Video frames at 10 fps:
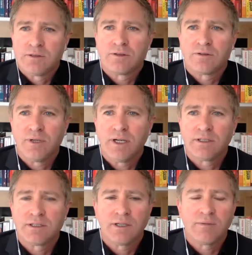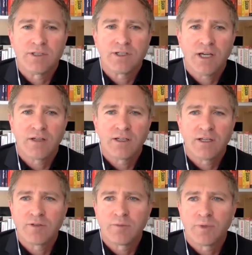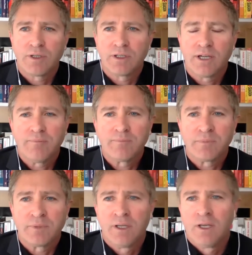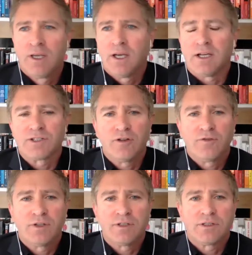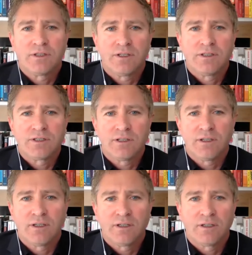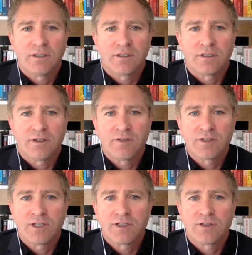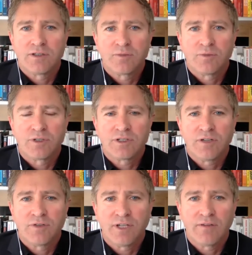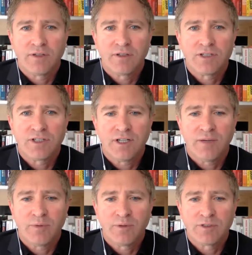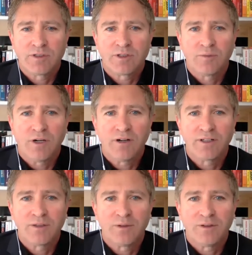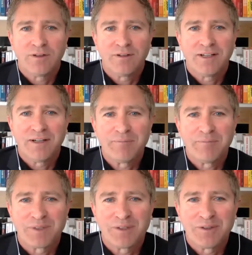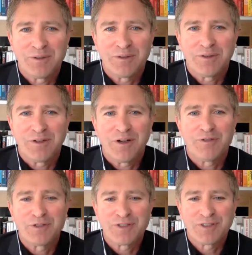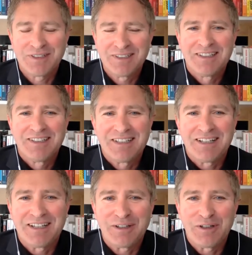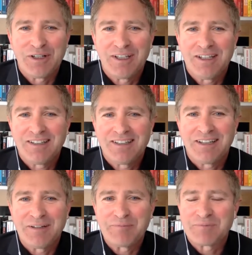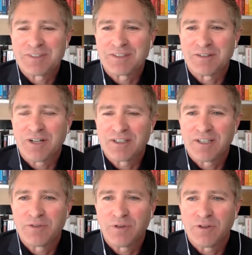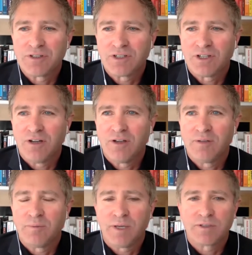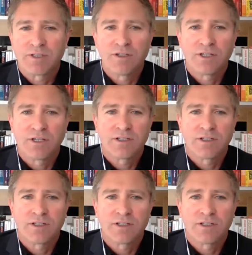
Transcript: throughout the chat. I'd love to bring Sophie into the conversation this morning. Sophie, loving your setup. We were just admiring your office earlier. It's great to have you on the show. And perhaps can you tell us